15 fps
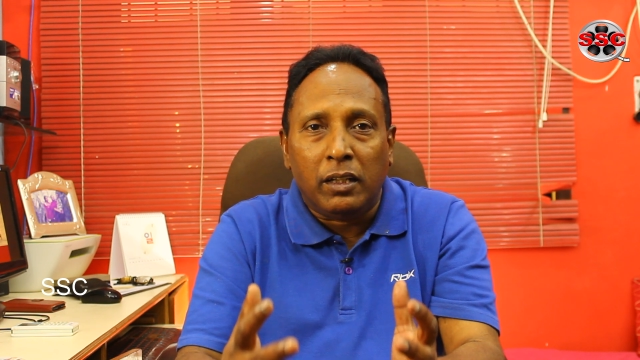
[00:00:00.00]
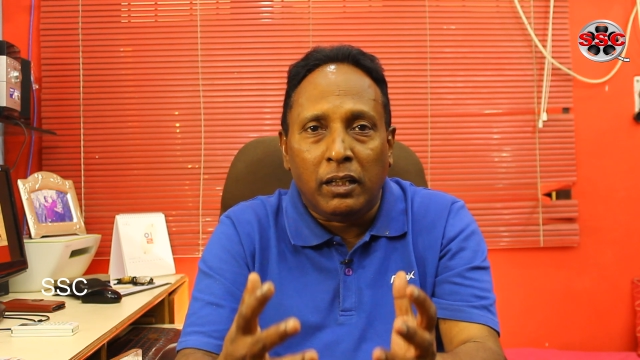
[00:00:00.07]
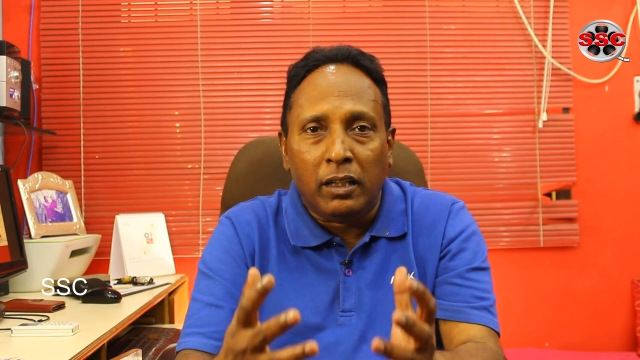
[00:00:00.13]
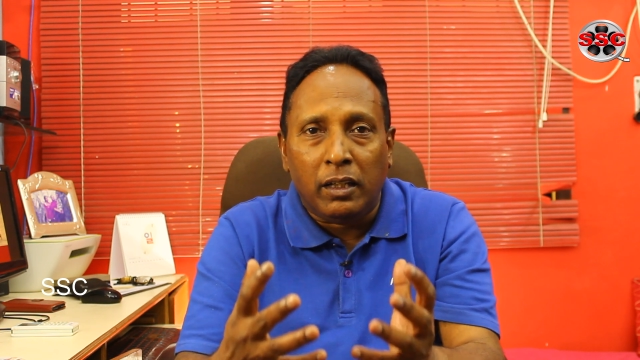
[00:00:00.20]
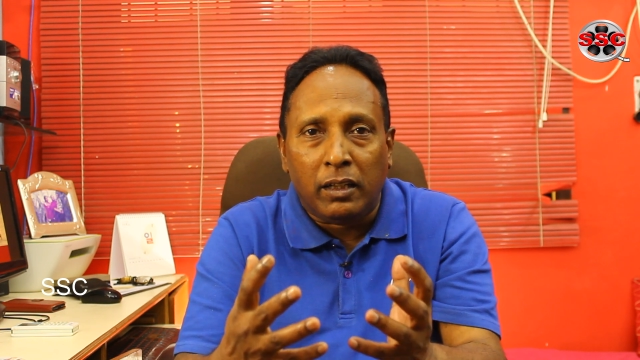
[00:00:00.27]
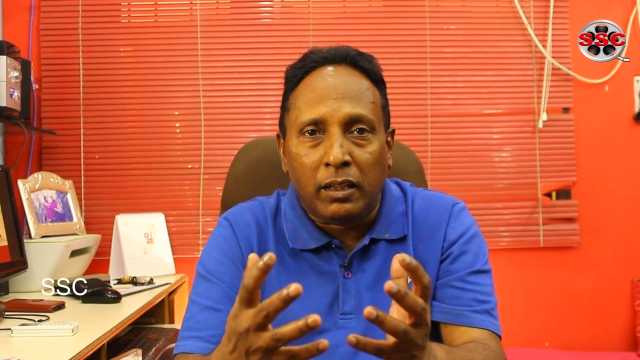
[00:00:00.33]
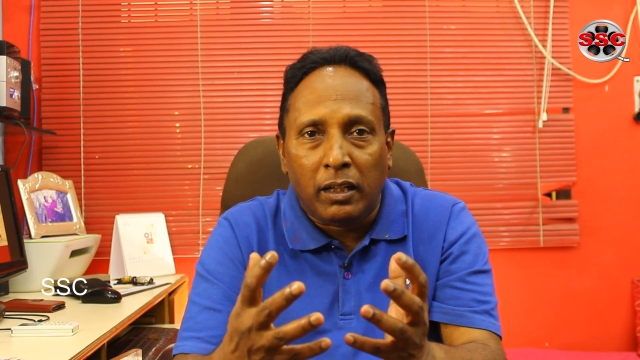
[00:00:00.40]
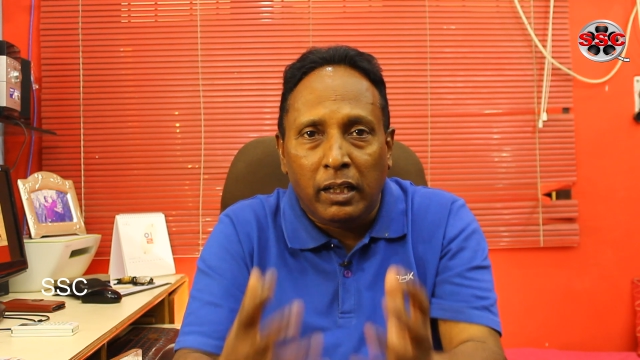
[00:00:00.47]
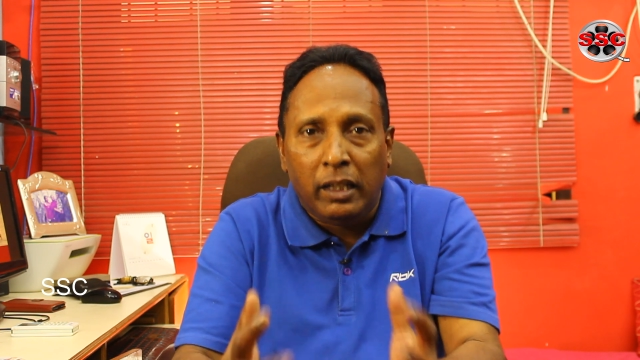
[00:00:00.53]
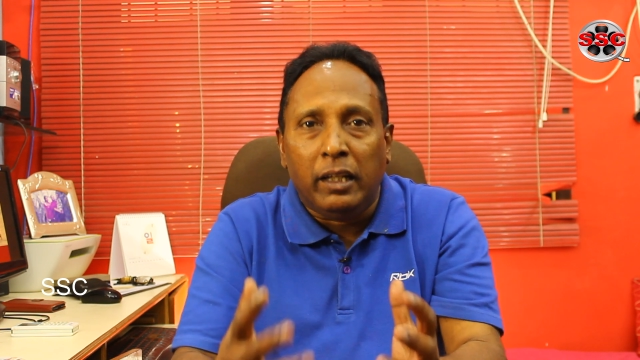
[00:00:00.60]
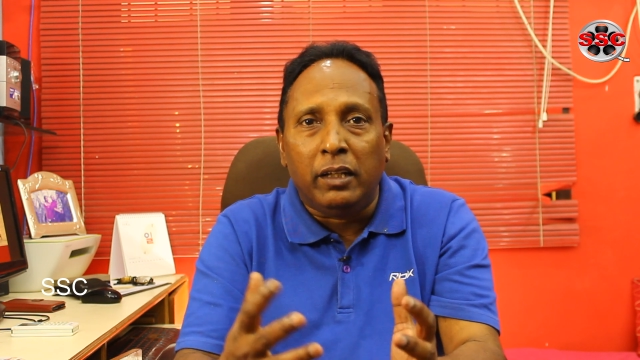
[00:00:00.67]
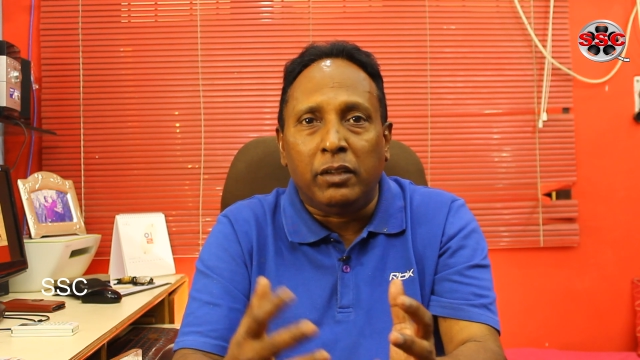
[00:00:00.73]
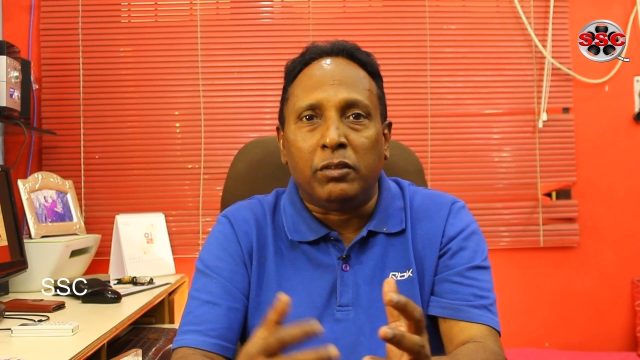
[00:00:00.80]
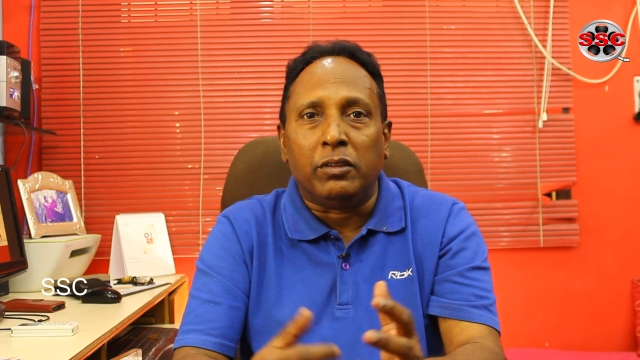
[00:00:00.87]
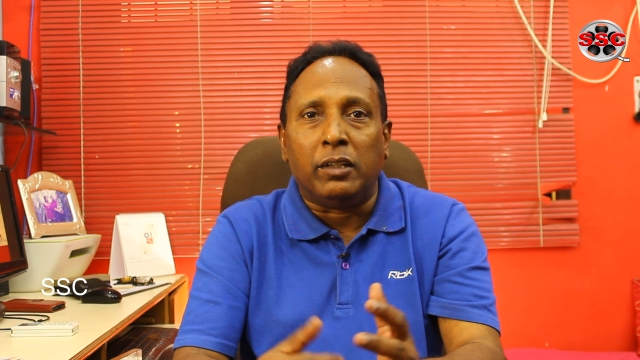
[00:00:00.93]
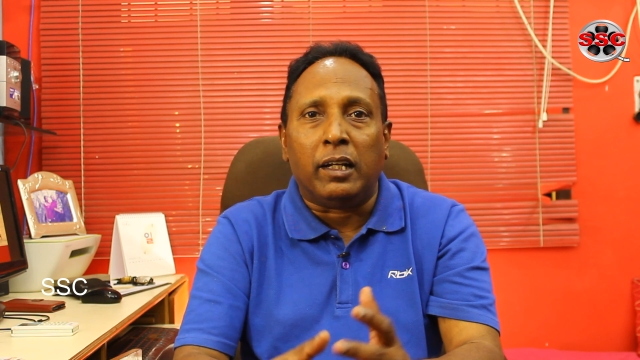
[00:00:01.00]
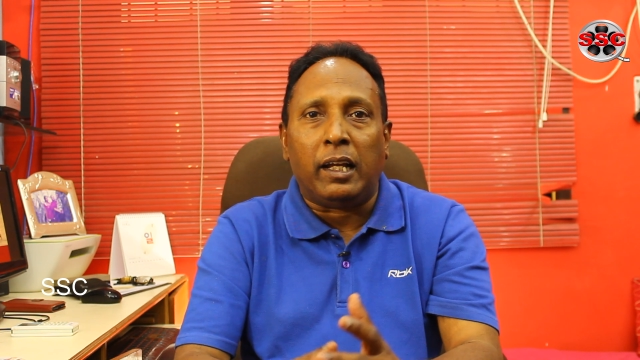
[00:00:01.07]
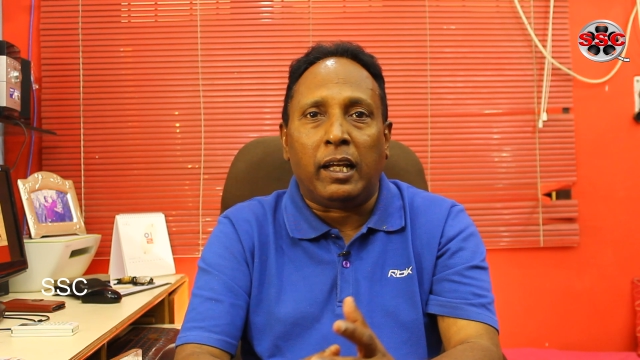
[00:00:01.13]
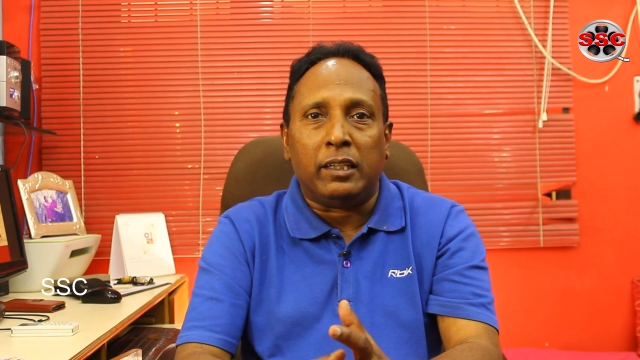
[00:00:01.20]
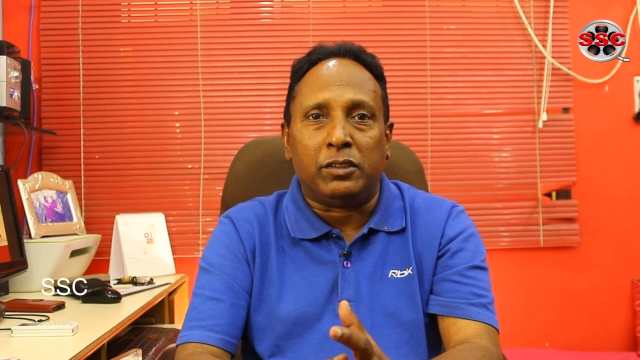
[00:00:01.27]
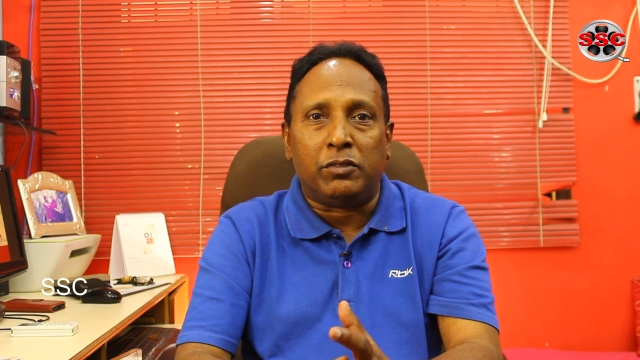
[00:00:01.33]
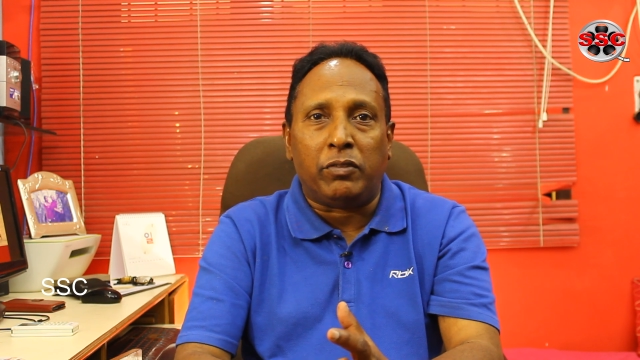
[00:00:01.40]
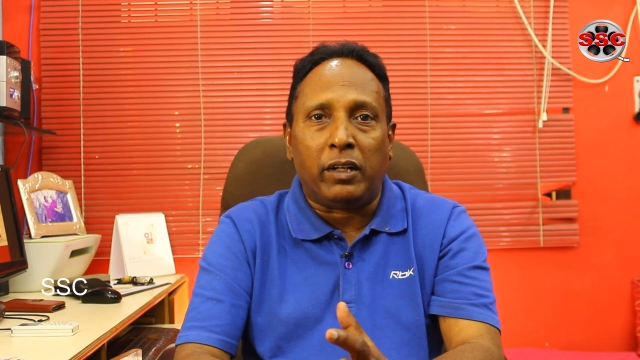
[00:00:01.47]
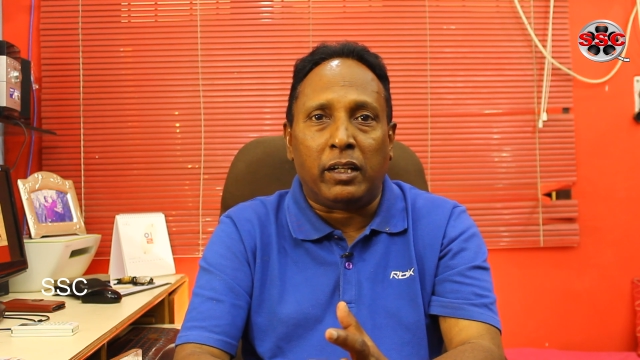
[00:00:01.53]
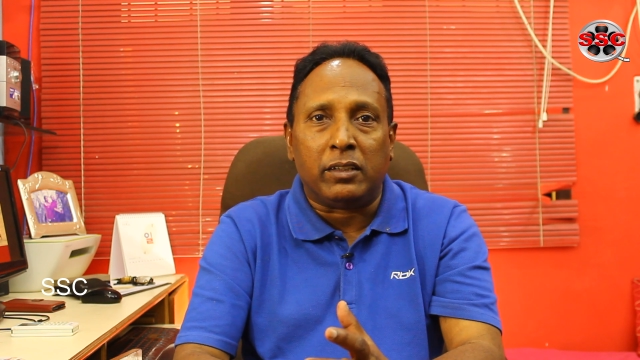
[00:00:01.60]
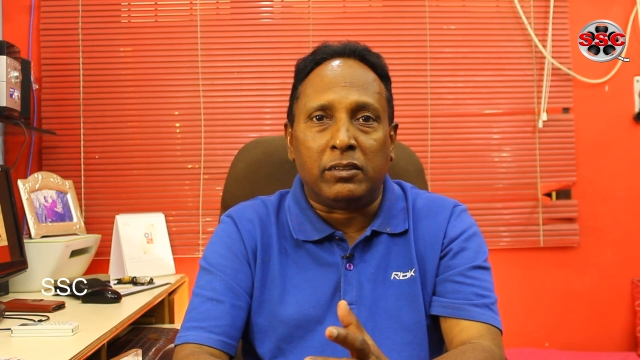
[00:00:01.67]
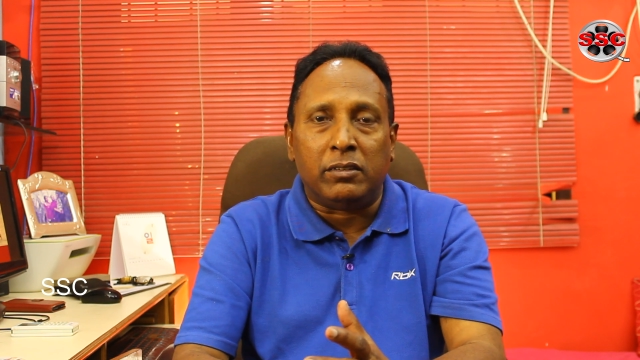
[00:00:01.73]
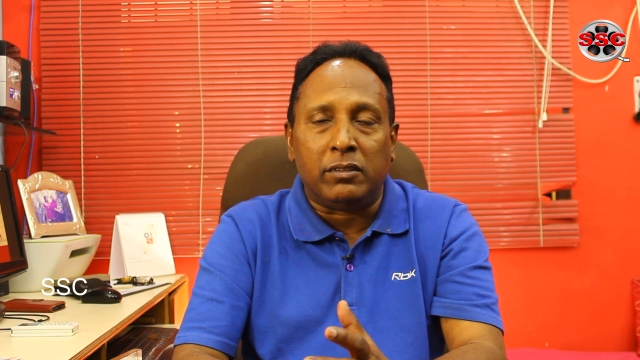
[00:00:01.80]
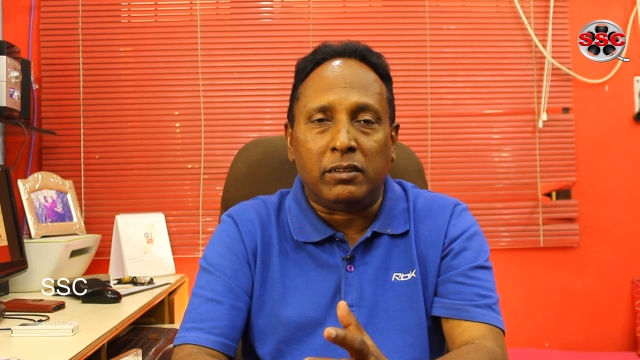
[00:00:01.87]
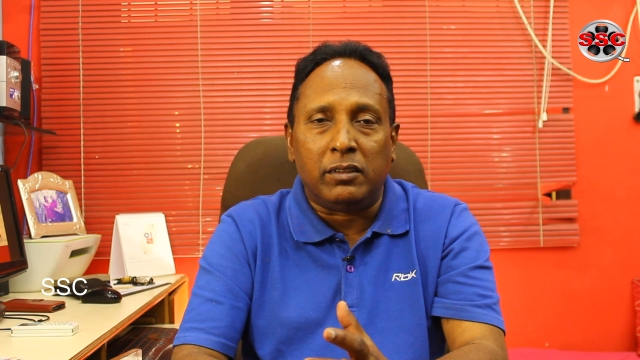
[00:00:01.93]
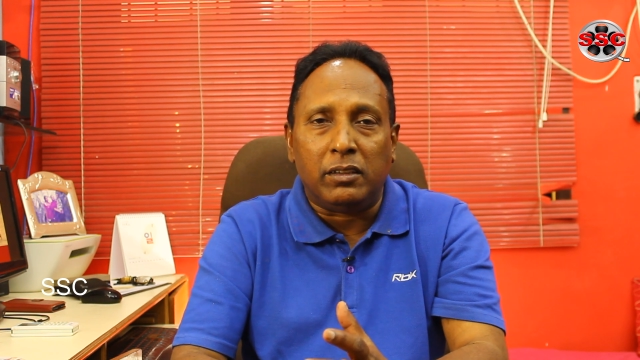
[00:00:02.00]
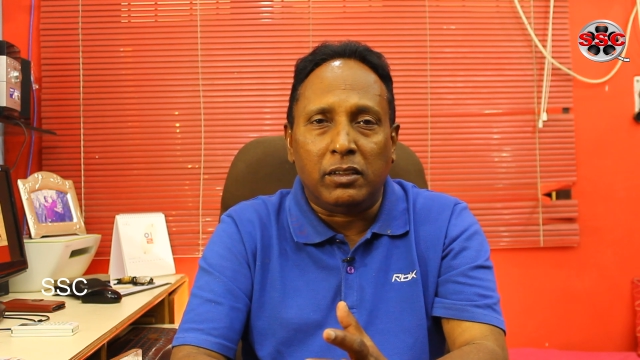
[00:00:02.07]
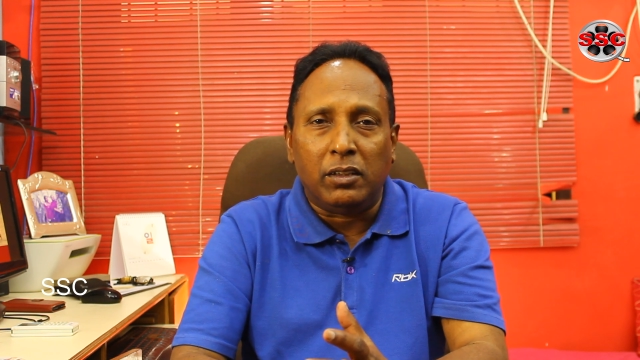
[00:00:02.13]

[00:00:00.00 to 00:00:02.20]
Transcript: clinging to the caste factor.